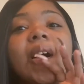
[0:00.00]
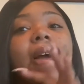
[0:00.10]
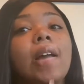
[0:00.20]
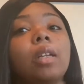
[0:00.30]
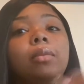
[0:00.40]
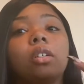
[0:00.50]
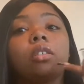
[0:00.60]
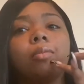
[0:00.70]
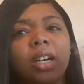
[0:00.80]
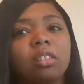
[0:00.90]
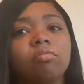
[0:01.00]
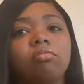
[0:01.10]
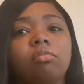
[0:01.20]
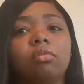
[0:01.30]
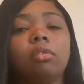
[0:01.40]
I had the girls on my.
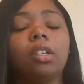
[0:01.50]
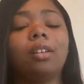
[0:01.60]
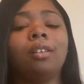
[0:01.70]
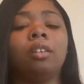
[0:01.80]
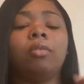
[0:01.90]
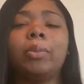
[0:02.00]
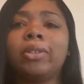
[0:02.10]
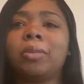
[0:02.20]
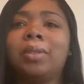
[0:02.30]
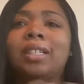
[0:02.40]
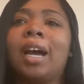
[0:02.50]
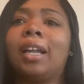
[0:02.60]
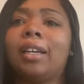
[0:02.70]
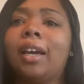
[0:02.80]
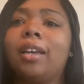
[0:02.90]
you supposed to be tight
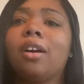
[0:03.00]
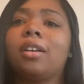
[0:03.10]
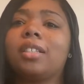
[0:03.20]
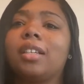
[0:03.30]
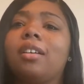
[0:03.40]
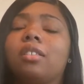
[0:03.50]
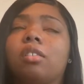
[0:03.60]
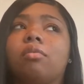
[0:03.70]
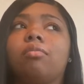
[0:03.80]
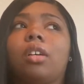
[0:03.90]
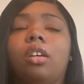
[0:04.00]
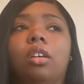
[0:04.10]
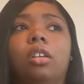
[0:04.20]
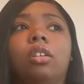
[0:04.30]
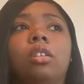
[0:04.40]
like that. Y'all could have said
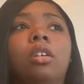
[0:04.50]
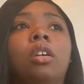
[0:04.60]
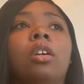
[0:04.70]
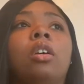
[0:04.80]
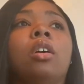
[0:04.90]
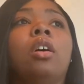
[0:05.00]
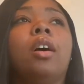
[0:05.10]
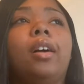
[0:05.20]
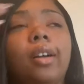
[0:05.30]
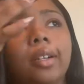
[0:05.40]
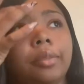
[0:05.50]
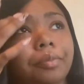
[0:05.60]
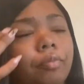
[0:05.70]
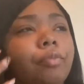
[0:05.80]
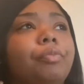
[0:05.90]
something. man.
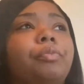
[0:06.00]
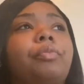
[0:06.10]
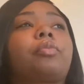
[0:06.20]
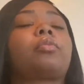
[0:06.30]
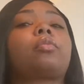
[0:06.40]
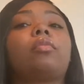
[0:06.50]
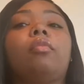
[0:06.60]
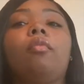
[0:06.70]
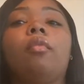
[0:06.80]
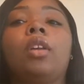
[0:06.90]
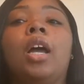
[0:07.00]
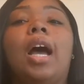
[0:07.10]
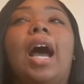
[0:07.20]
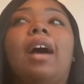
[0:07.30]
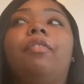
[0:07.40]
Um,
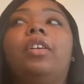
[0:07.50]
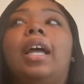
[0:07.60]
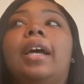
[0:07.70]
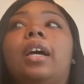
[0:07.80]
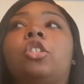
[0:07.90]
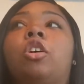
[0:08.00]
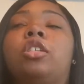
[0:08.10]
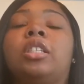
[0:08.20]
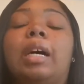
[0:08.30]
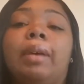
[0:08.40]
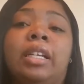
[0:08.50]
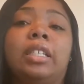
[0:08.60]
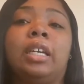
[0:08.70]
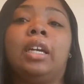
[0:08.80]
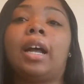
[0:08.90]
I feel like, so since I'm
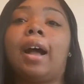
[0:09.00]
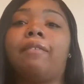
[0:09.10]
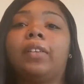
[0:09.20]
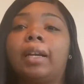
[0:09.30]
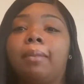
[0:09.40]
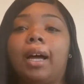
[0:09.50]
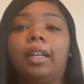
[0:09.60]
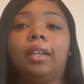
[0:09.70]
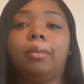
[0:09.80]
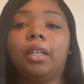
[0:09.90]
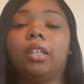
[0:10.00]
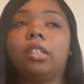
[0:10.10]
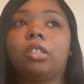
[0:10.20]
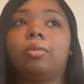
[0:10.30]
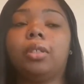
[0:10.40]
18, I feel like my limit
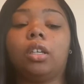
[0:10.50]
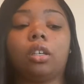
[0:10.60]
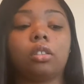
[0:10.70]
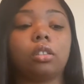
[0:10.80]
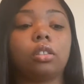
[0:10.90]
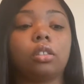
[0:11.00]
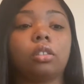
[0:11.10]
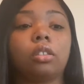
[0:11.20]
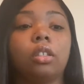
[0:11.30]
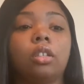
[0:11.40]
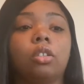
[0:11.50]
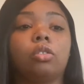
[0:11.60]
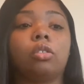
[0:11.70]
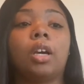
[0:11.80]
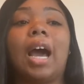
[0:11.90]
should be,
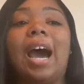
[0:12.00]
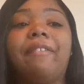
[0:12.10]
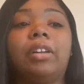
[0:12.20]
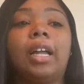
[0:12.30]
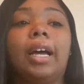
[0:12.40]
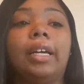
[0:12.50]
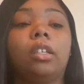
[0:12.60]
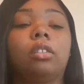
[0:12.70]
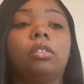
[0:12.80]
I feel like